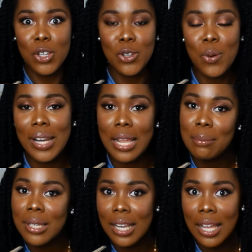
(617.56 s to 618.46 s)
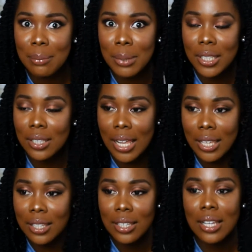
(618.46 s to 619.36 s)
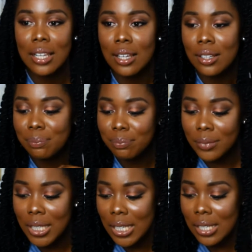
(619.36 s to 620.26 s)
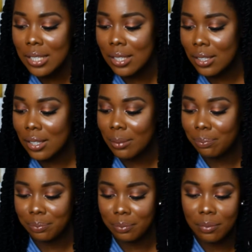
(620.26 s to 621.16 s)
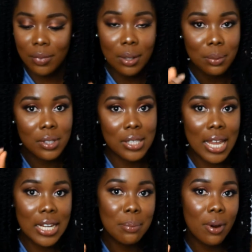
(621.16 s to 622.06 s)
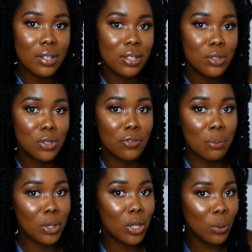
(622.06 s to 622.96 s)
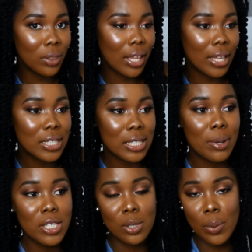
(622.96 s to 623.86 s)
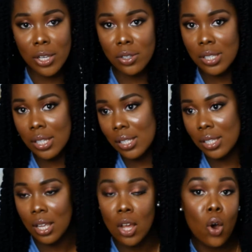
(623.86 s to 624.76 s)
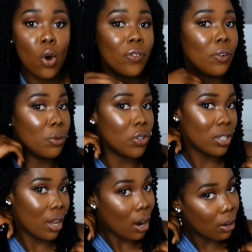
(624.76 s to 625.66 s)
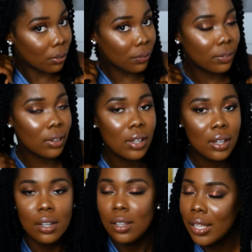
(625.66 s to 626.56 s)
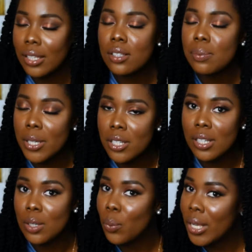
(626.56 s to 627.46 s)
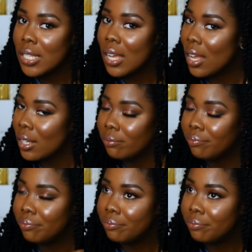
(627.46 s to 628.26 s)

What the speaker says: You know what I mean? I mean, like, these tiny particles from clothing, especially when you sit, or from your scarf, like, especially in winter,